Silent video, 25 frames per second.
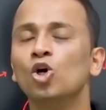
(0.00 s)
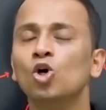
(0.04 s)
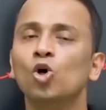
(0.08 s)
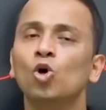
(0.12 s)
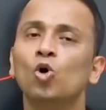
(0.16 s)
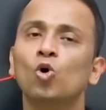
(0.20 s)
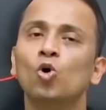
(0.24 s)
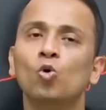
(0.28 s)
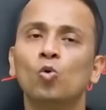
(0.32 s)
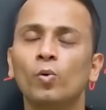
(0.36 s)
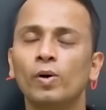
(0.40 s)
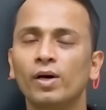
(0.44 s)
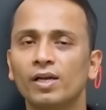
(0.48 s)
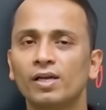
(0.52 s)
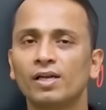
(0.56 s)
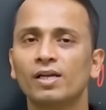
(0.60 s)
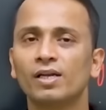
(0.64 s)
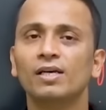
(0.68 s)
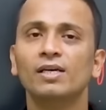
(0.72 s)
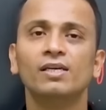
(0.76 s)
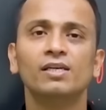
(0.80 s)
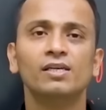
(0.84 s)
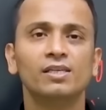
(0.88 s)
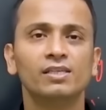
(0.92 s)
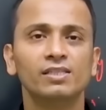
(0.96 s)
over
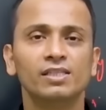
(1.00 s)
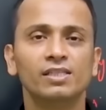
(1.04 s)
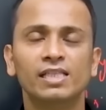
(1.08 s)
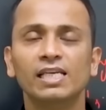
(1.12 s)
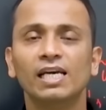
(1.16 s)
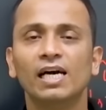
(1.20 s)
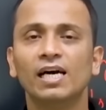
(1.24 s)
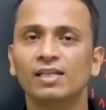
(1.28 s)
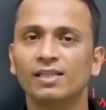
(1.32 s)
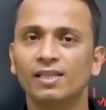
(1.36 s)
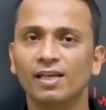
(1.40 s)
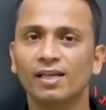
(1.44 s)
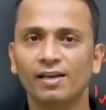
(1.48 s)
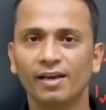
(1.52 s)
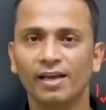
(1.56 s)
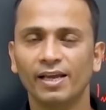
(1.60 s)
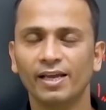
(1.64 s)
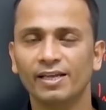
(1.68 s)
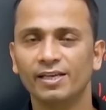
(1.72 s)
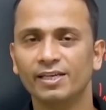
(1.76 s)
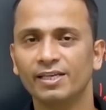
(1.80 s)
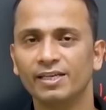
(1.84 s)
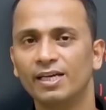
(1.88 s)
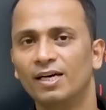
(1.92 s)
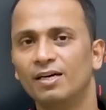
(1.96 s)
the other
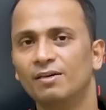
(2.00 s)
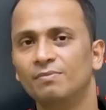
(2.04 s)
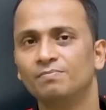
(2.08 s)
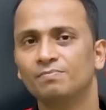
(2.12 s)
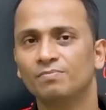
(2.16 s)
area.